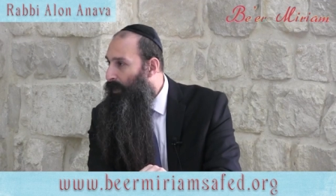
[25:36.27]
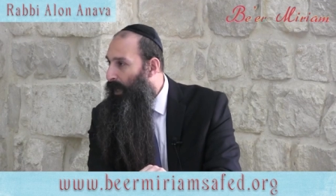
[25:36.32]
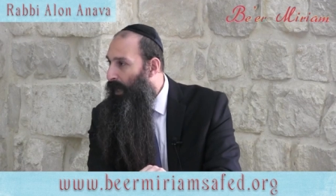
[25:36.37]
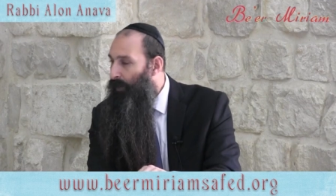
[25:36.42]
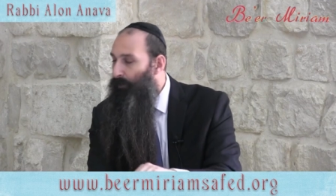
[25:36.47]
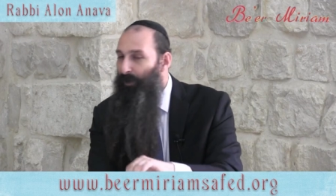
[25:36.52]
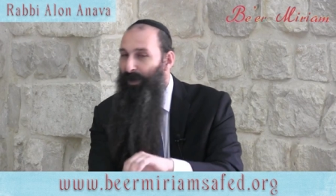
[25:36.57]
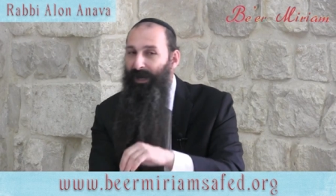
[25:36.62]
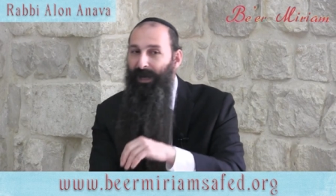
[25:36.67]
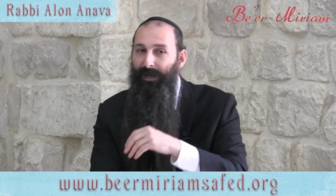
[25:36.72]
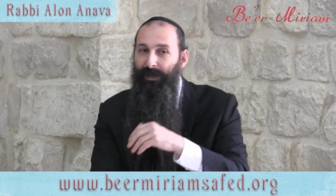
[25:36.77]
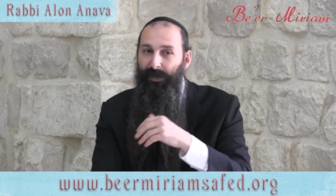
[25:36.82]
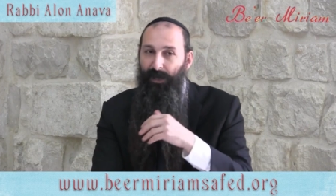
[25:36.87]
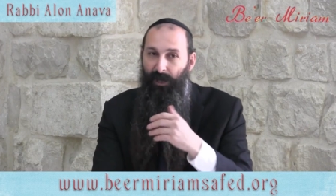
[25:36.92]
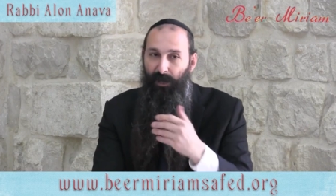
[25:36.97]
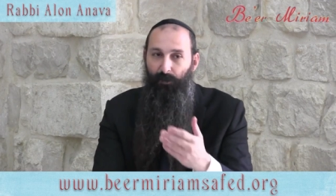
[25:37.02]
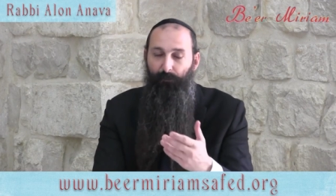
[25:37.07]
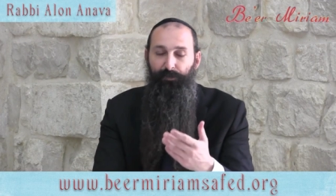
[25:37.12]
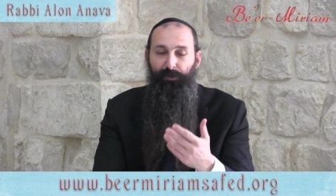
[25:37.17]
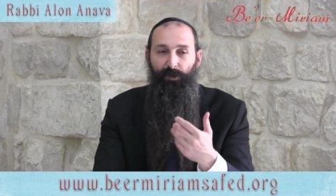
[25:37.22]
And when I
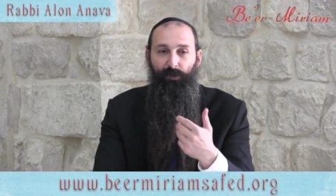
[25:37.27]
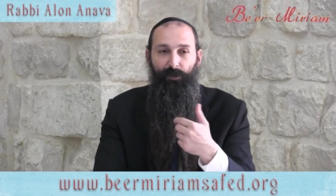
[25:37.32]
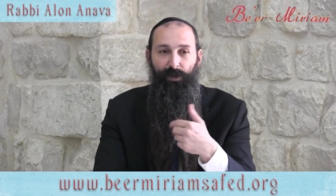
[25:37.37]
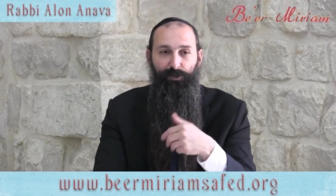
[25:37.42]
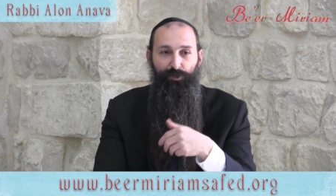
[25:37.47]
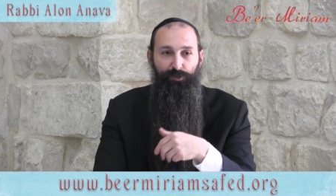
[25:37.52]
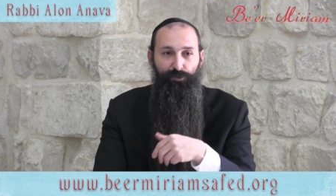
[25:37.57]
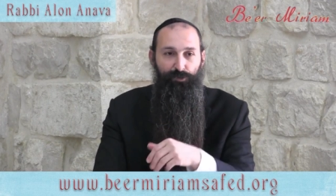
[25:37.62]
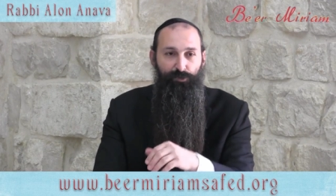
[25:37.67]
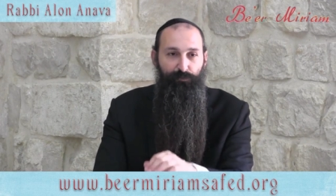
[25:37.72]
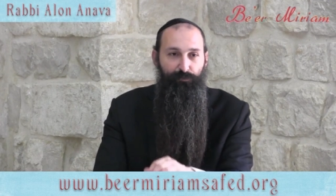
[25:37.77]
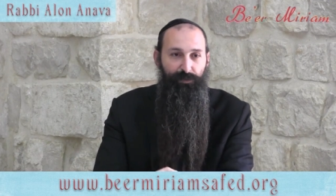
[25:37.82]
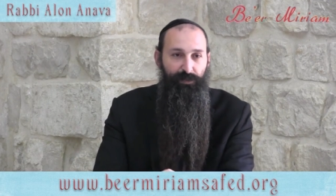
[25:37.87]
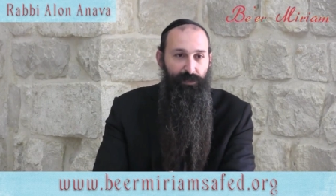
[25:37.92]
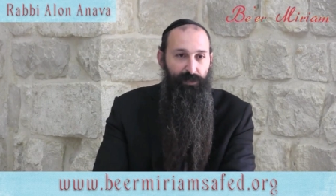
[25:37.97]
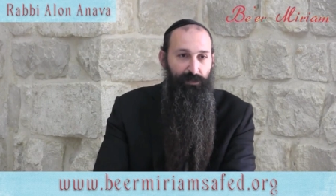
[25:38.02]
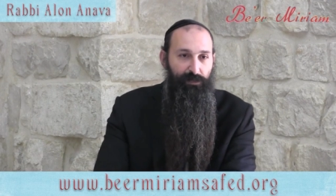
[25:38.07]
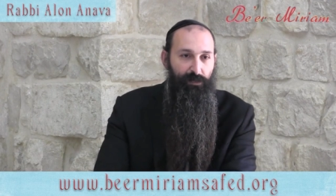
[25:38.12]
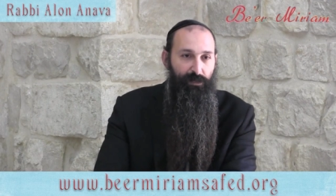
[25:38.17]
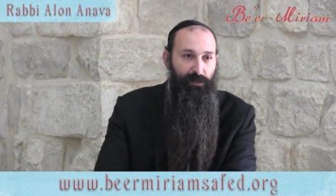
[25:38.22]
help you, I want you to
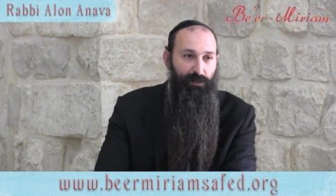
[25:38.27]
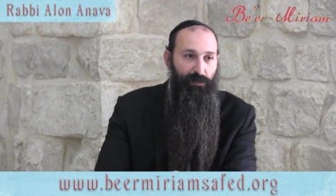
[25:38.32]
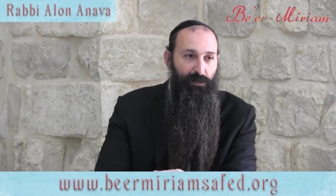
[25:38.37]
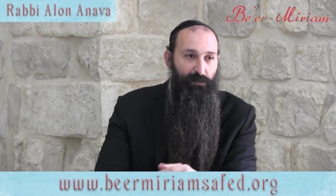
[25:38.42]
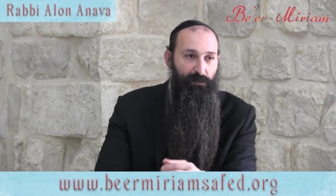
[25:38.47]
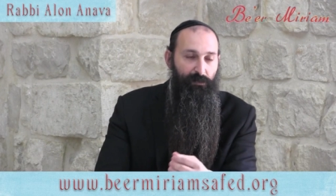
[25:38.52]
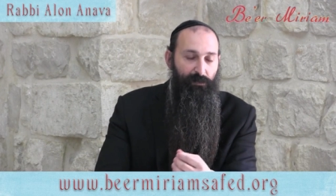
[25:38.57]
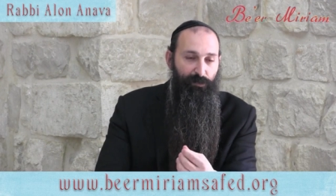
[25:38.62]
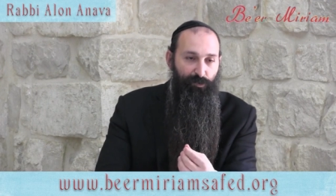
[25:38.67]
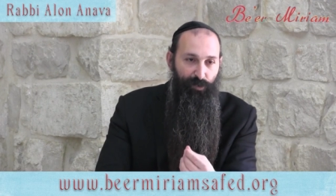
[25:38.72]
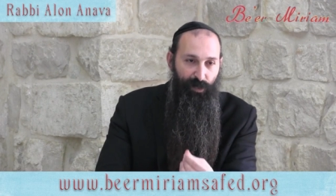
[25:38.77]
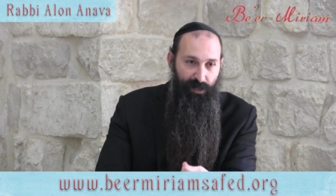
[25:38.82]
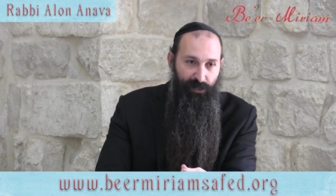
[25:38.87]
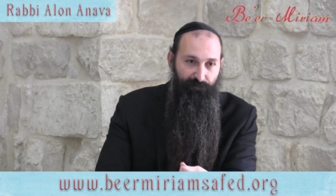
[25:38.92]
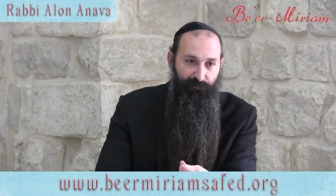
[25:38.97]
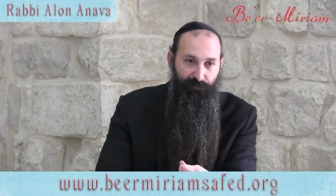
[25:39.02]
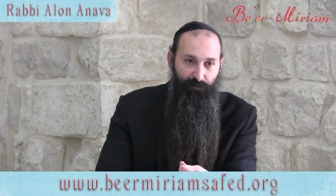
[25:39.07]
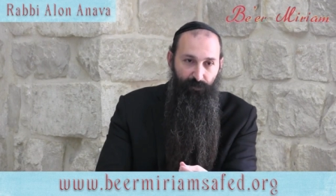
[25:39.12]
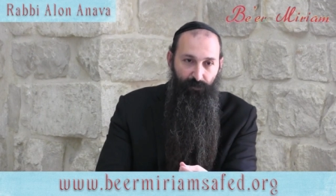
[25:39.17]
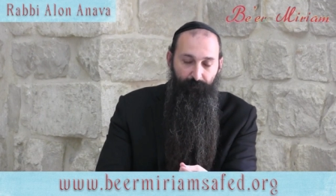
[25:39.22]
be
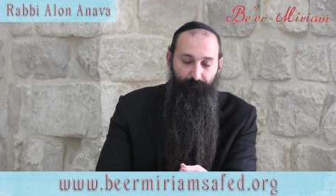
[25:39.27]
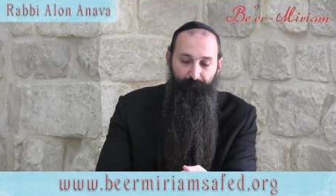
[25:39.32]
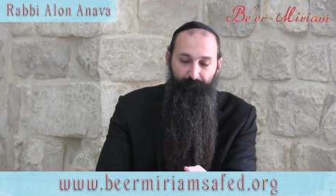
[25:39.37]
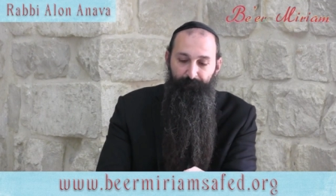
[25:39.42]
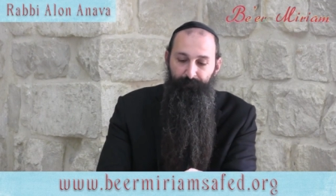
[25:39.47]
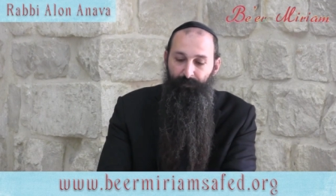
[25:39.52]
grateful.